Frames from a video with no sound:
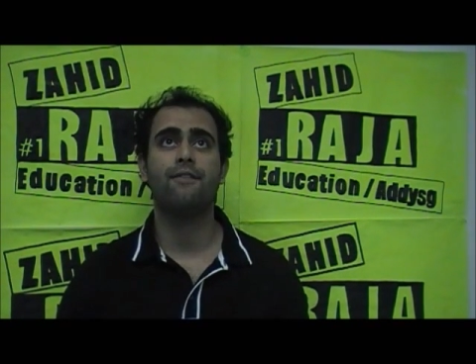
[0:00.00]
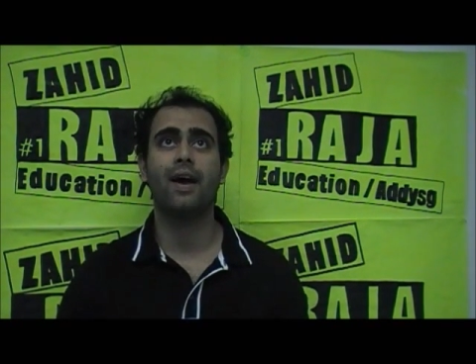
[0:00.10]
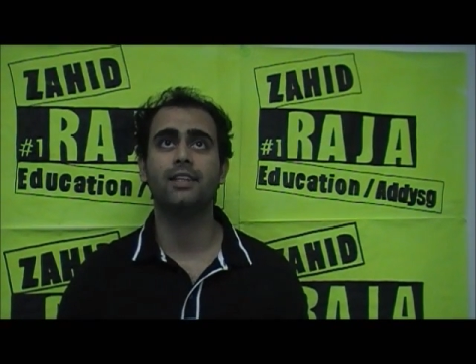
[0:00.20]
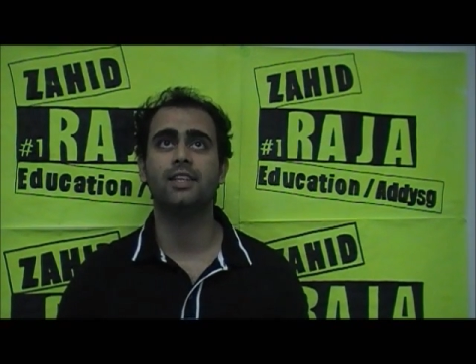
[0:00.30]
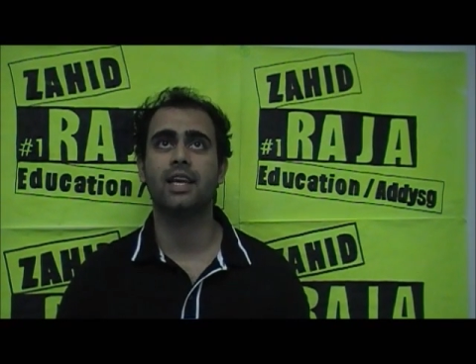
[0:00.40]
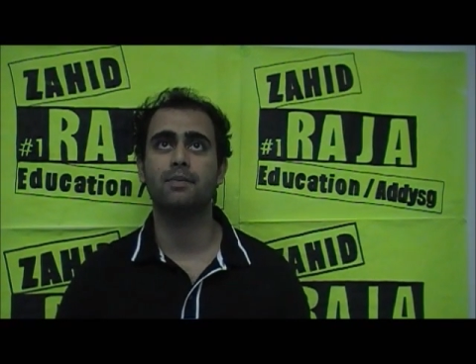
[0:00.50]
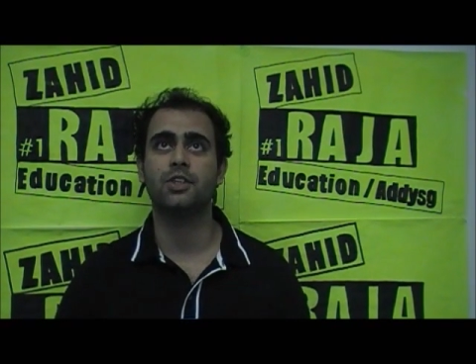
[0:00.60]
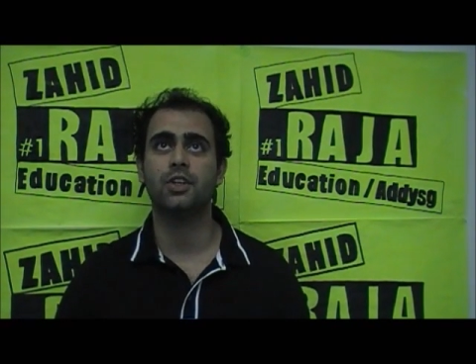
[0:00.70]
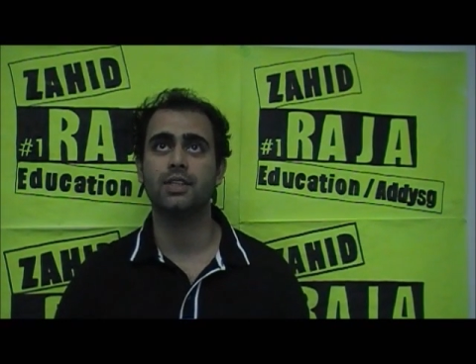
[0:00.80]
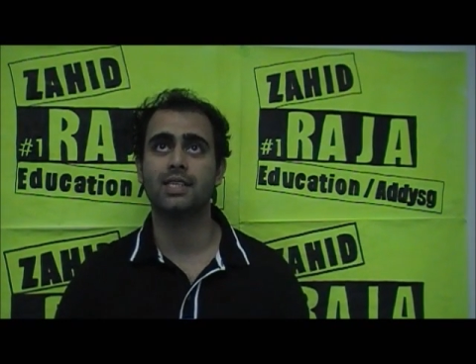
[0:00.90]
fight to keep
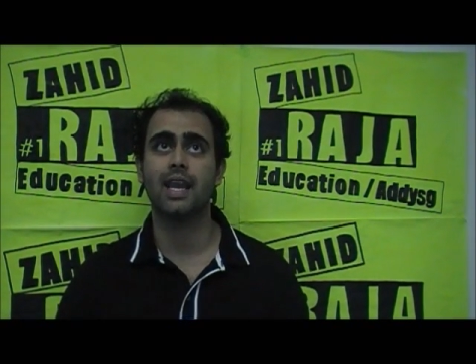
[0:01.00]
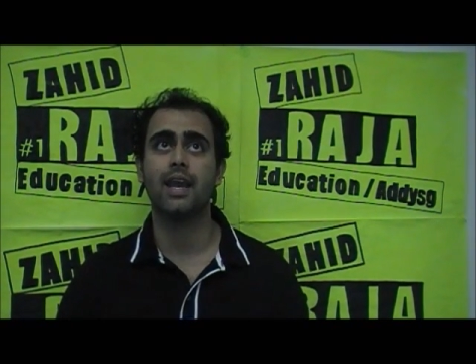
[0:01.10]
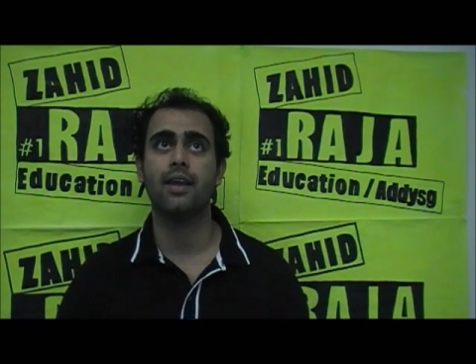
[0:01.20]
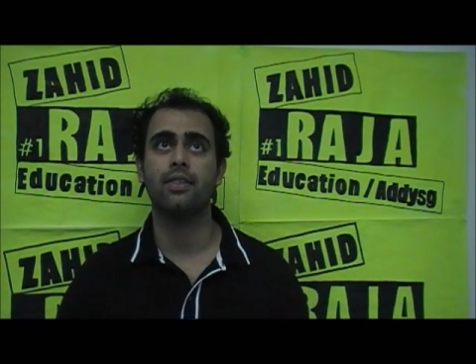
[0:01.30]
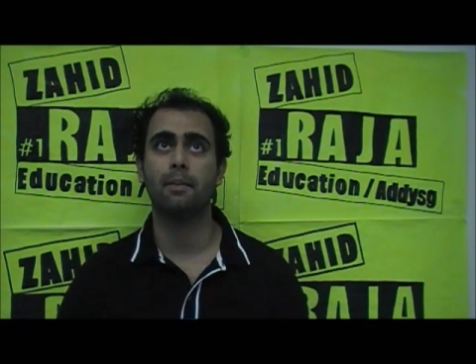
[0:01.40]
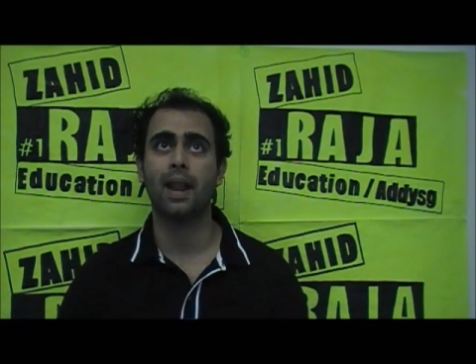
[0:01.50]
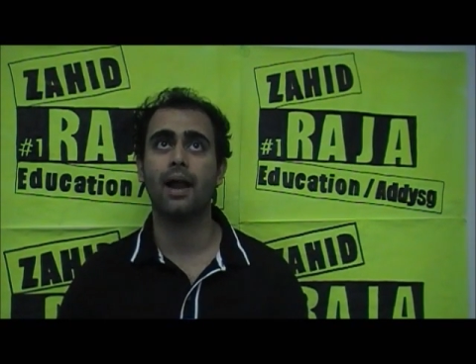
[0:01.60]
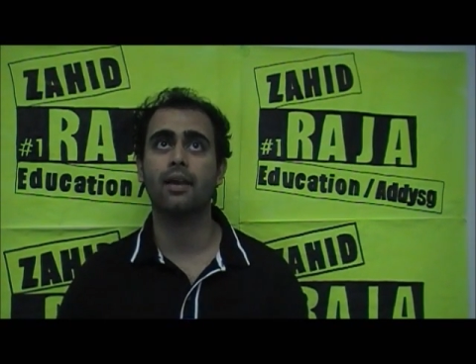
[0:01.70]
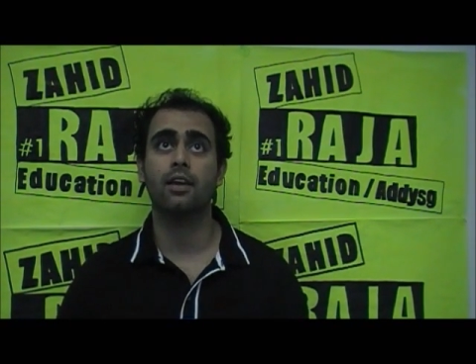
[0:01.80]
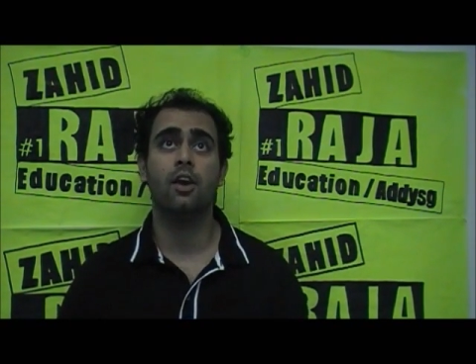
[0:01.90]
students here in the
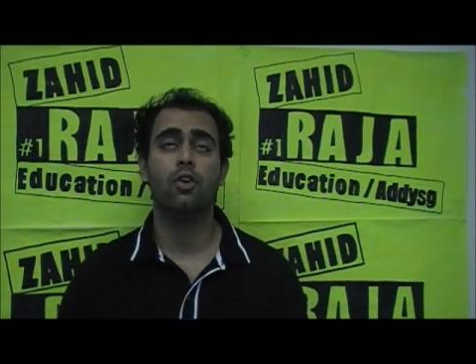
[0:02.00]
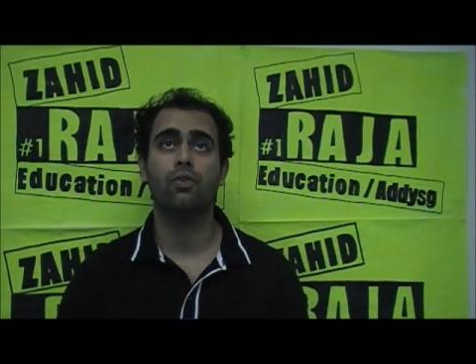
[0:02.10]
black.